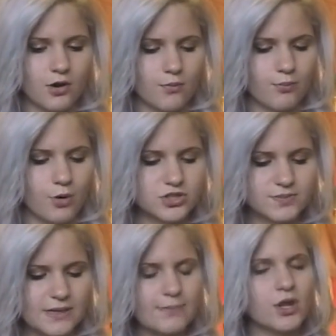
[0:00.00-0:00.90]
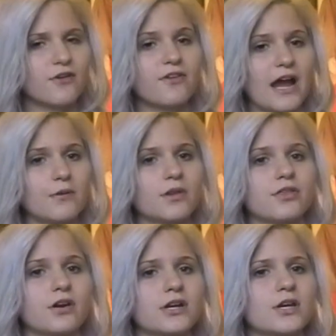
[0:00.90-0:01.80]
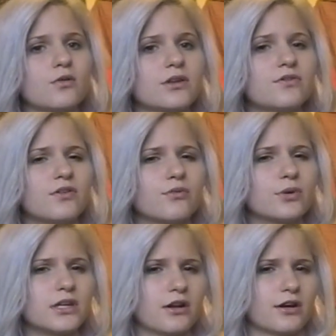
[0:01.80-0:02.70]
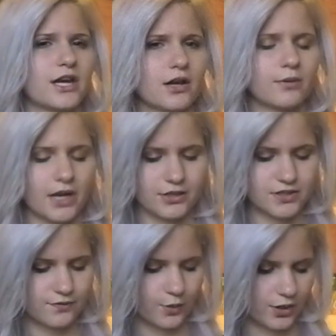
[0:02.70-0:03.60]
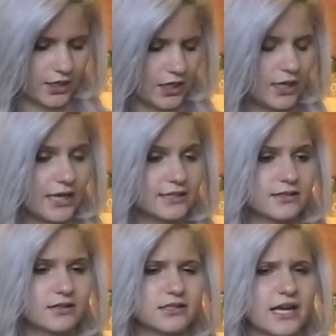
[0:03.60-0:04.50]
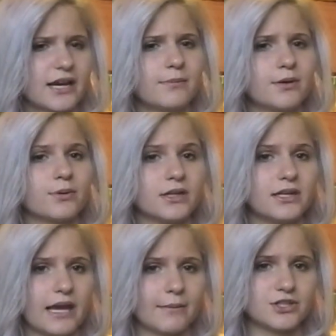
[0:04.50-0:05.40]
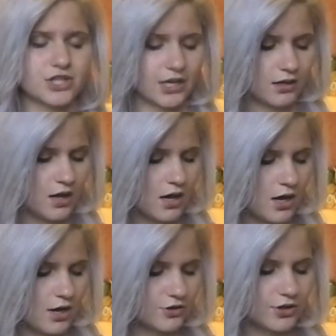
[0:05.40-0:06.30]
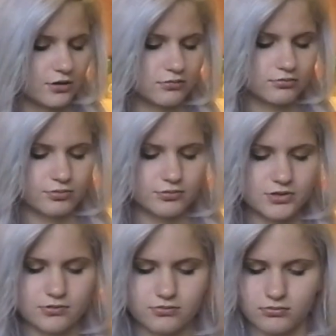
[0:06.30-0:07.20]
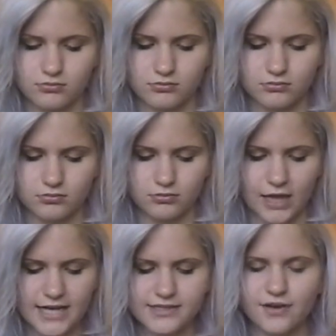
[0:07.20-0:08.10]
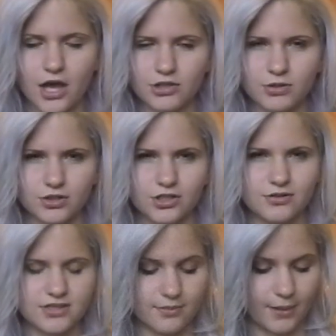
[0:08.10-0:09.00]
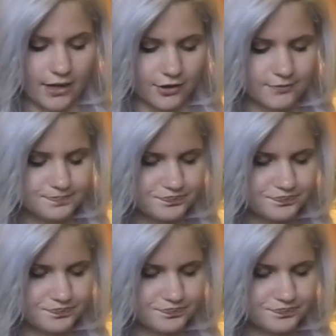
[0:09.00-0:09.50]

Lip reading: Most people are fine with 30, only if you have really dark hair would I use 40. It's because that can be really damaging. The less volume you could use, the better.